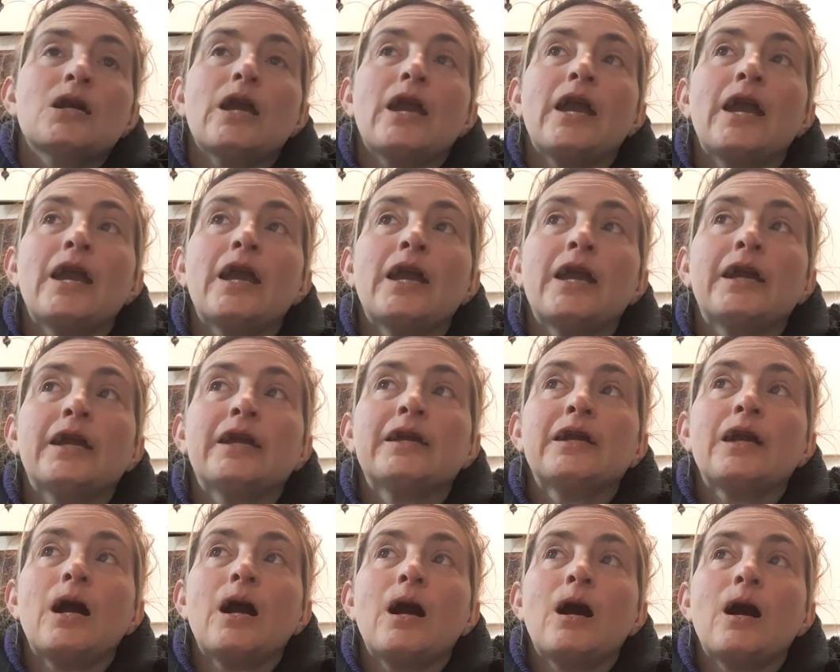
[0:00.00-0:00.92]

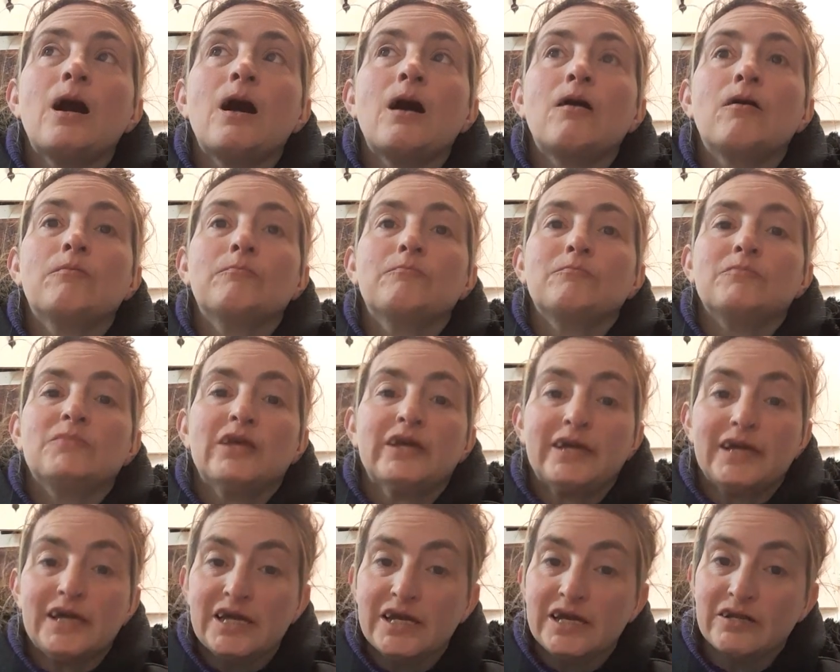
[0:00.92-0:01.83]
a um
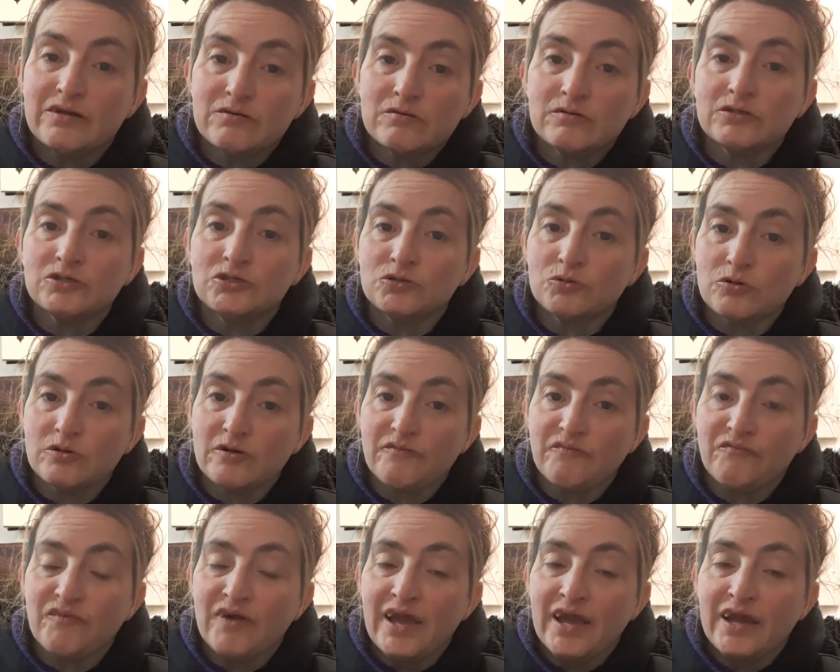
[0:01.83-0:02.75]
like heater sort of
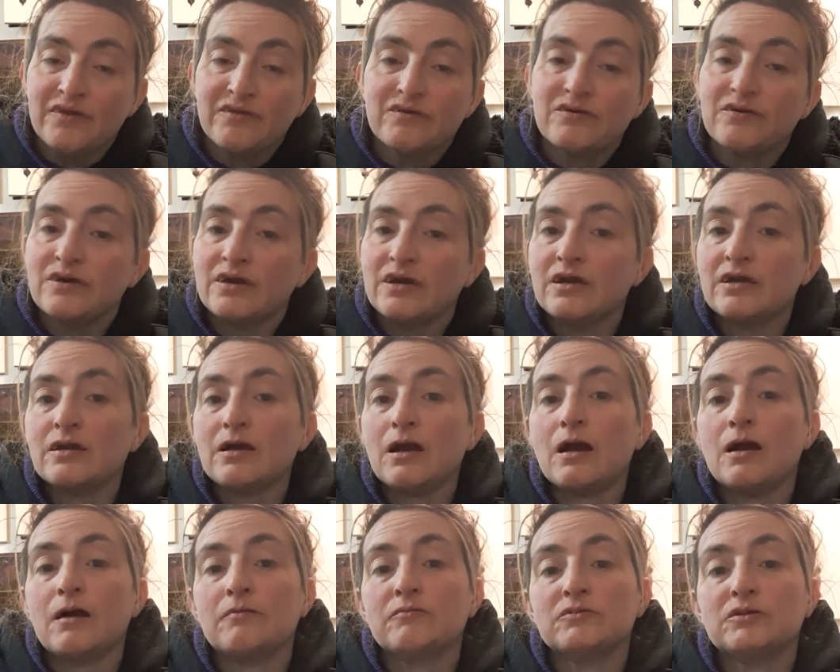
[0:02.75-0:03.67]
fan thing
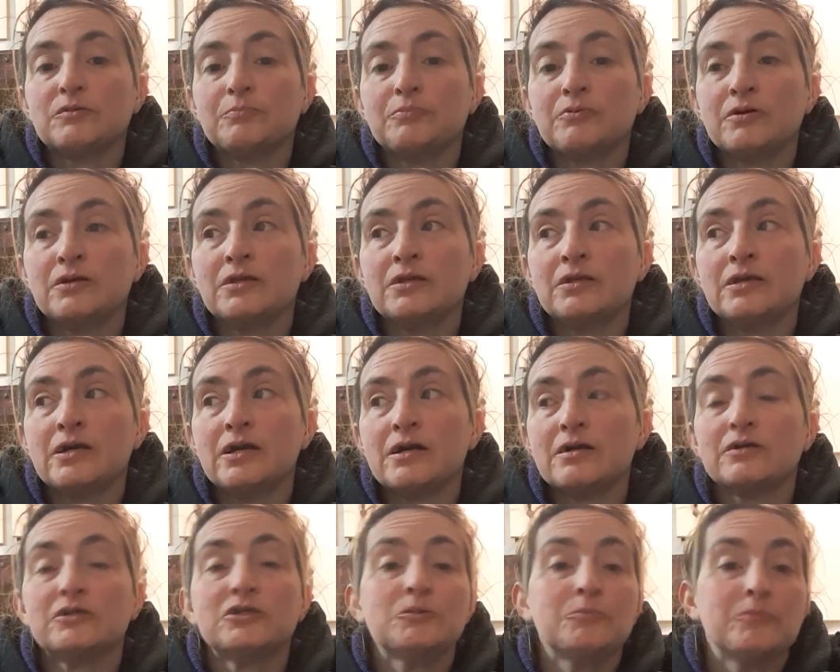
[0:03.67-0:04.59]
um to put in
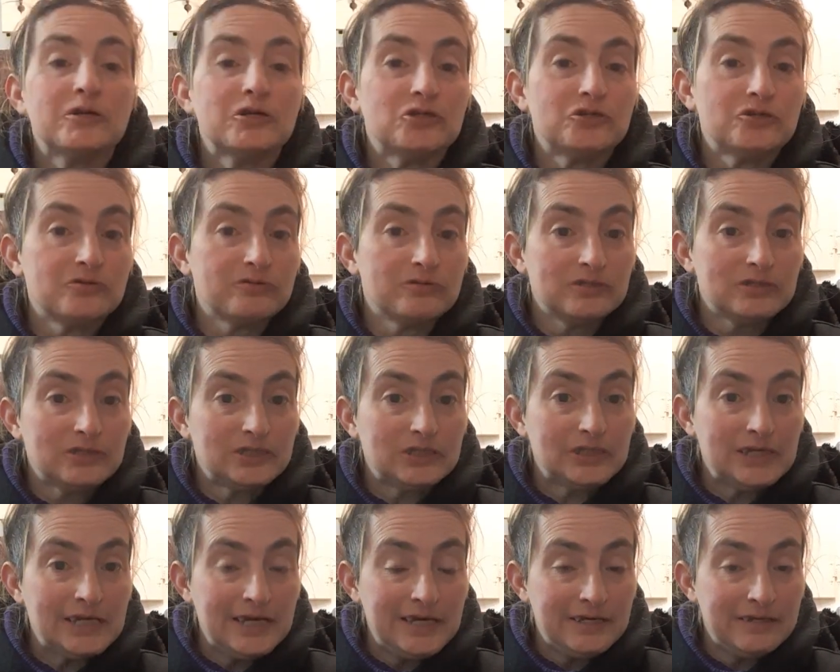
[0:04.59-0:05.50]
there to make sure there's
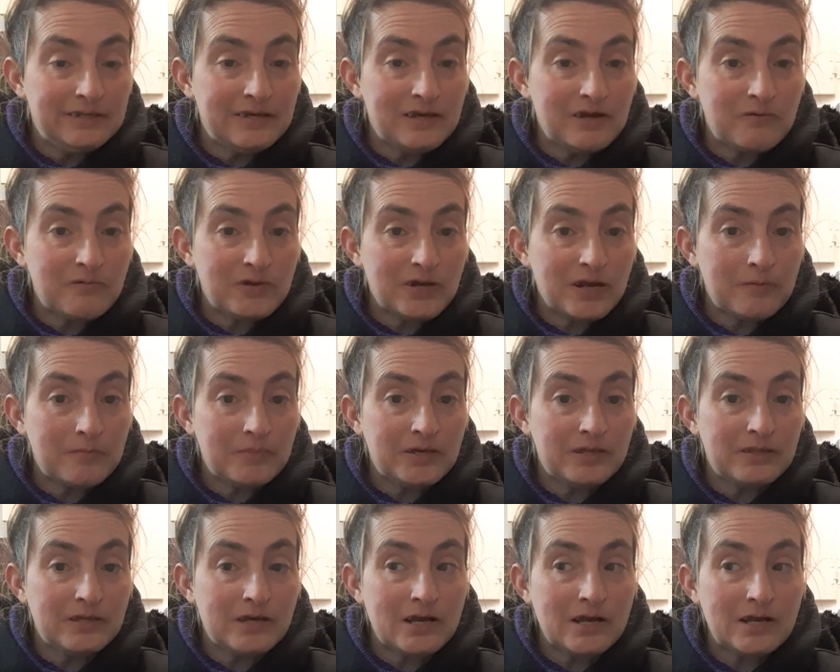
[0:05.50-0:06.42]
heat in there when I'm
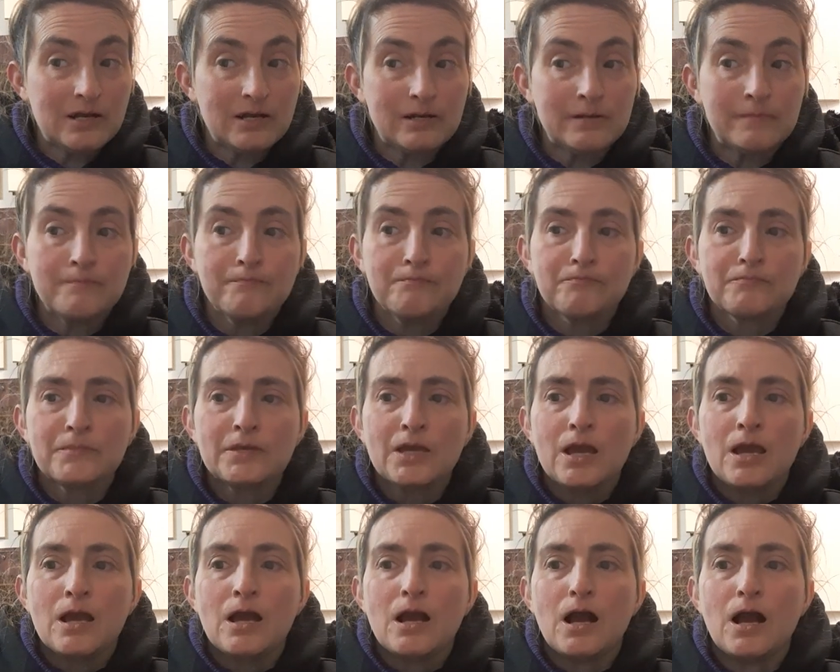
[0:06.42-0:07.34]
in there.
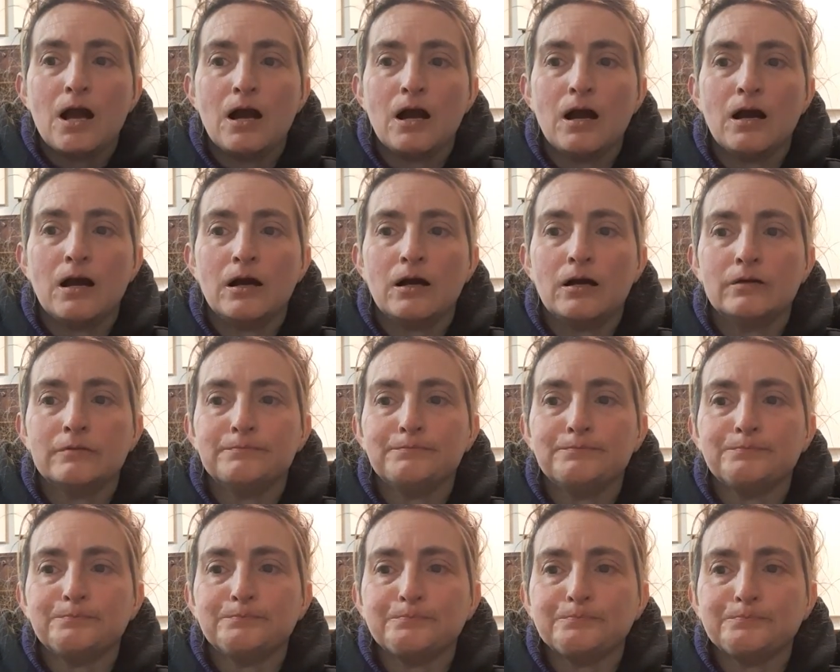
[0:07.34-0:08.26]
Um